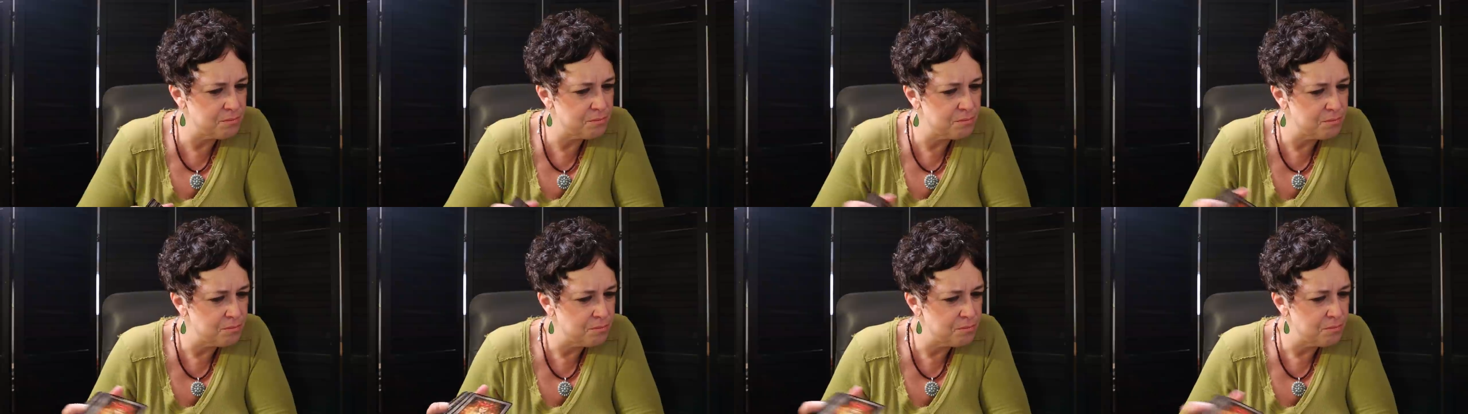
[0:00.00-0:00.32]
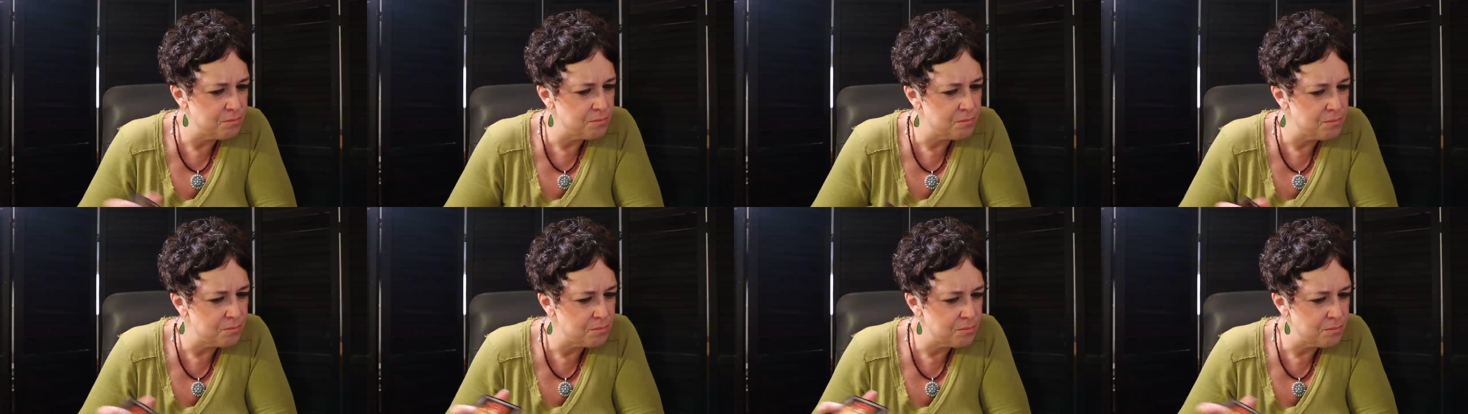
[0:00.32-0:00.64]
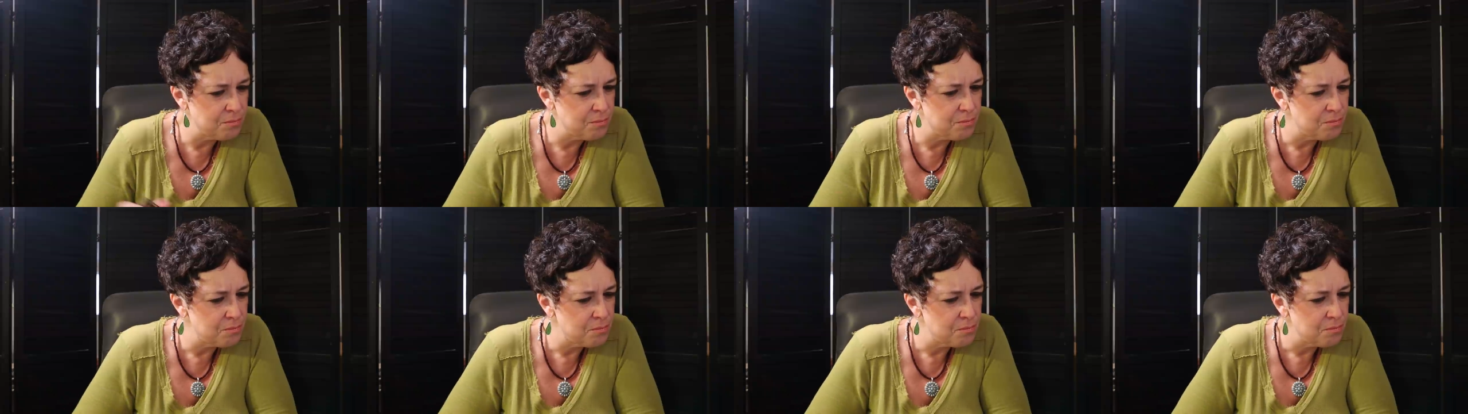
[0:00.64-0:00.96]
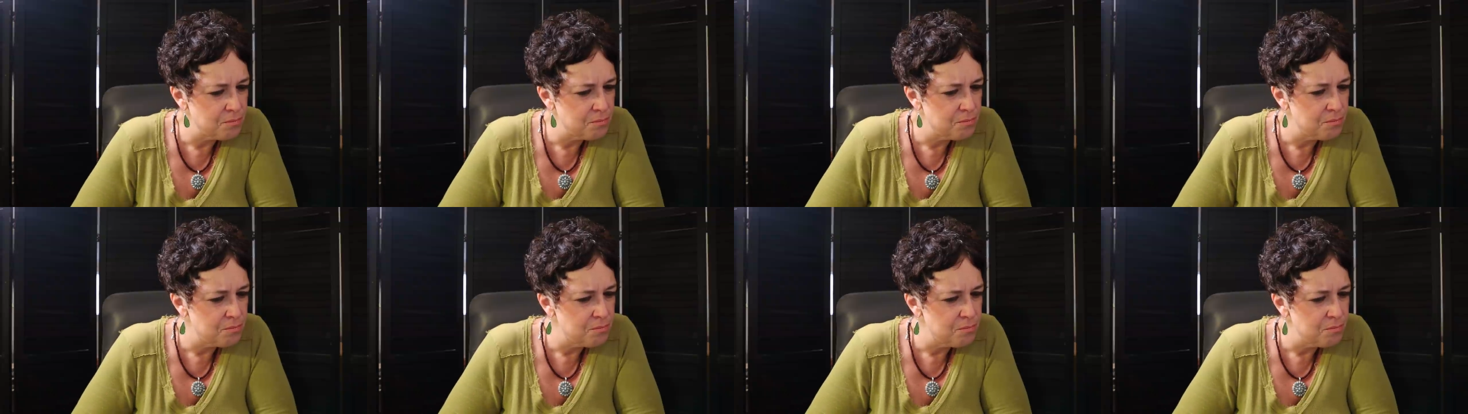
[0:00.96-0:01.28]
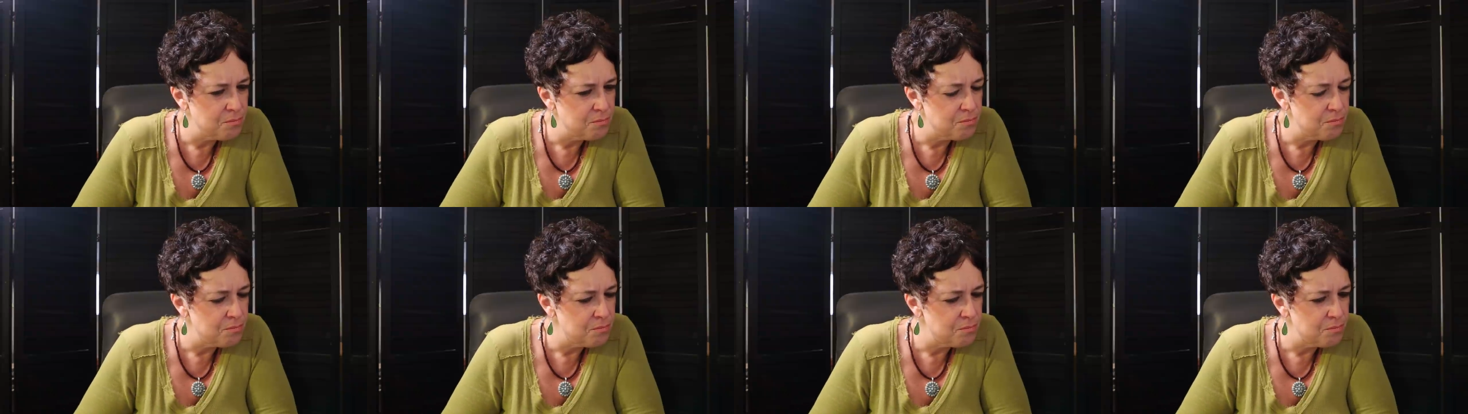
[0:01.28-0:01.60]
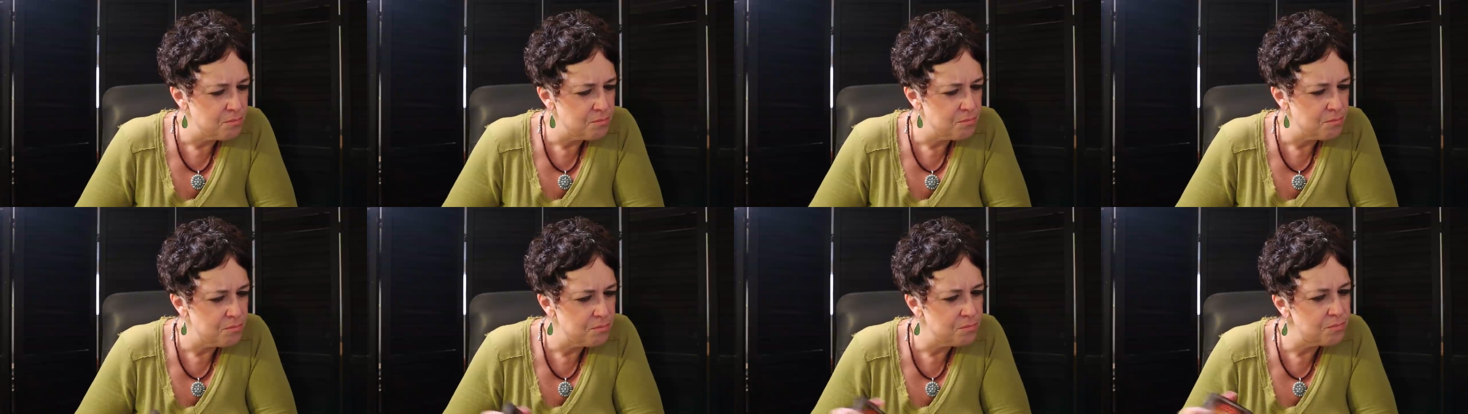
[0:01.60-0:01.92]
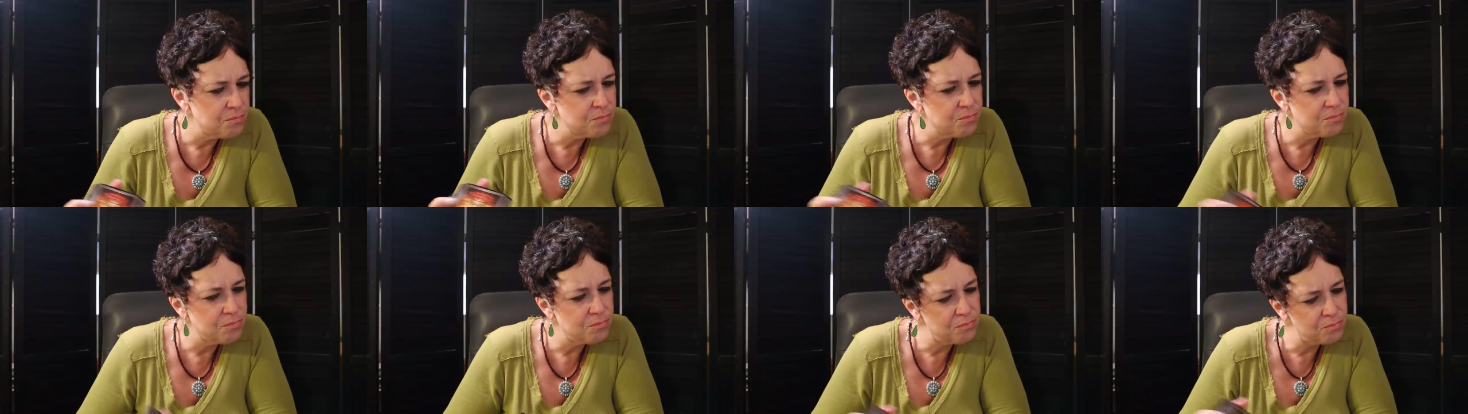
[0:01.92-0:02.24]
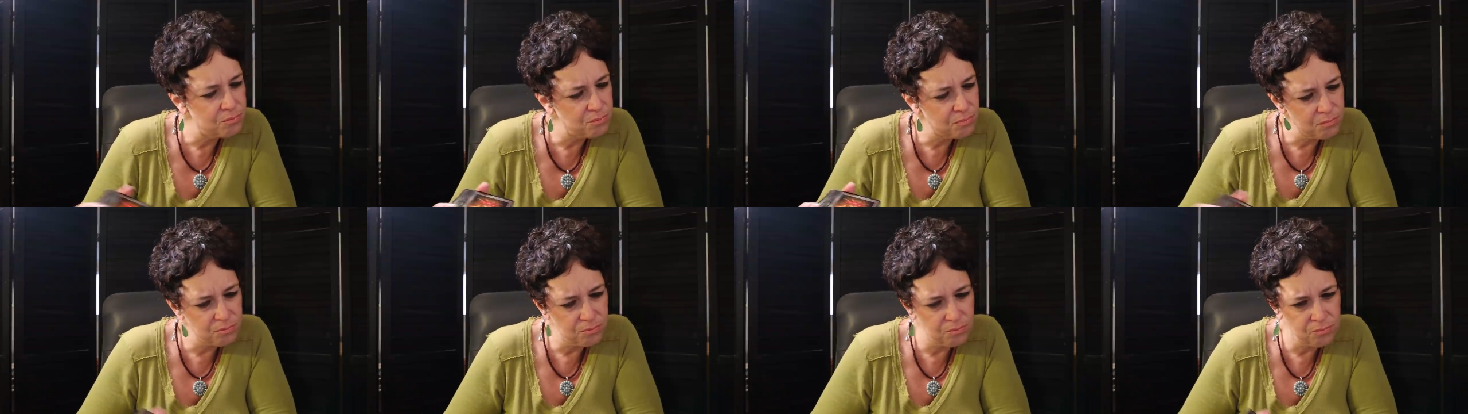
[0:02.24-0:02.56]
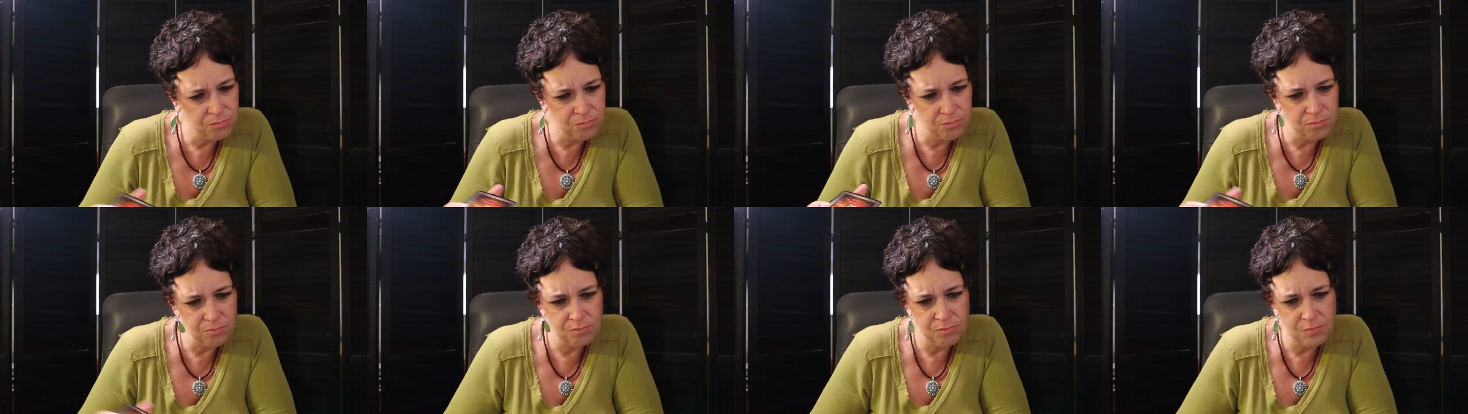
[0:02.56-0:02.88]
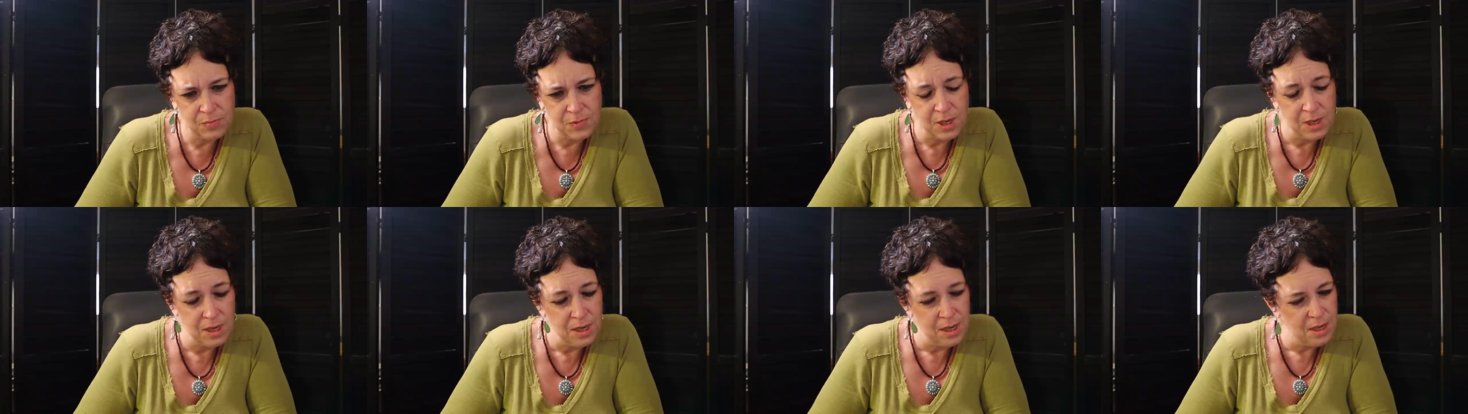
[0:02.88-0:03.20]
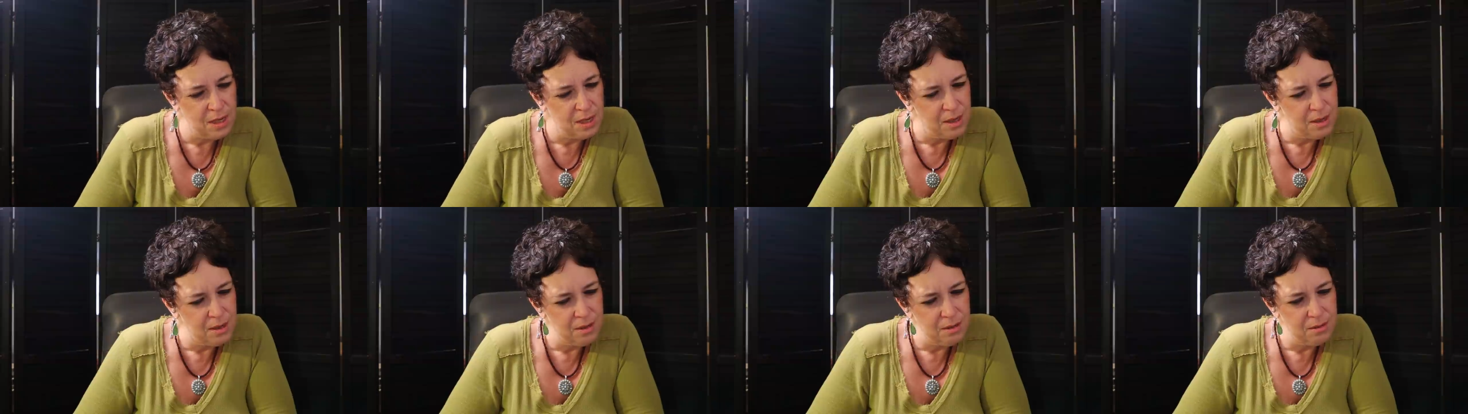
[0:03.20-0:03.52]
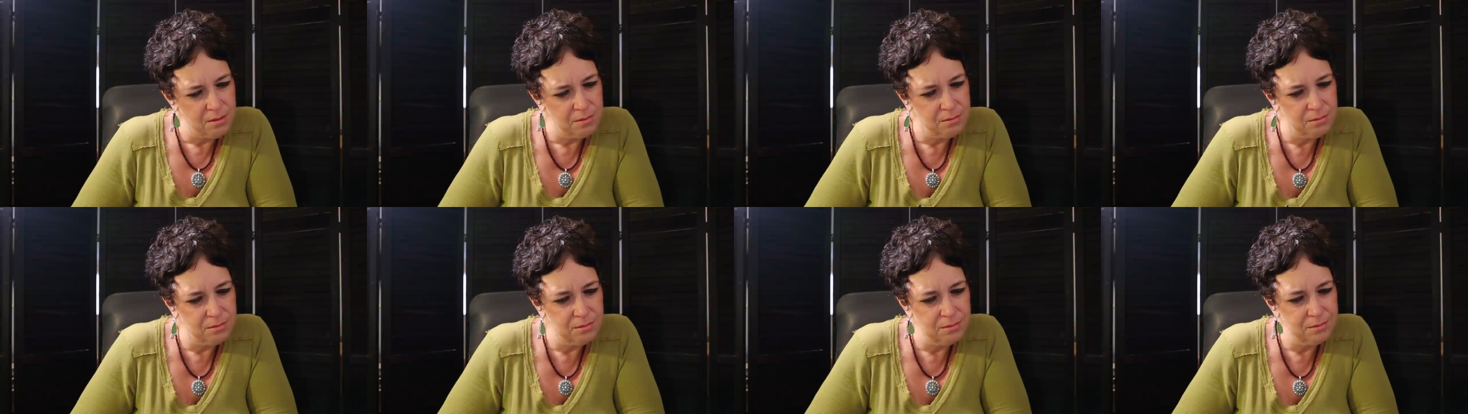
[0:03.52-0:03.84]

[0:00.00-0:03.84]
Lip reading: (silence)